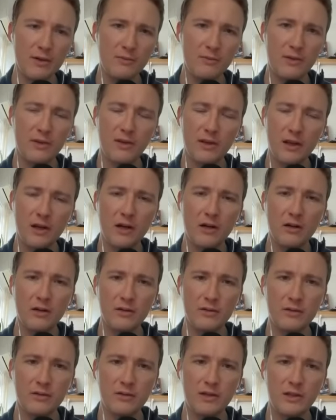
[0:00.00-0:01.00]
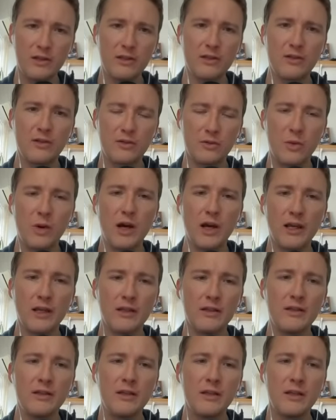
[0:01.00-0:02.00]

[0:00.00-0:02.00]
but they are intertwined.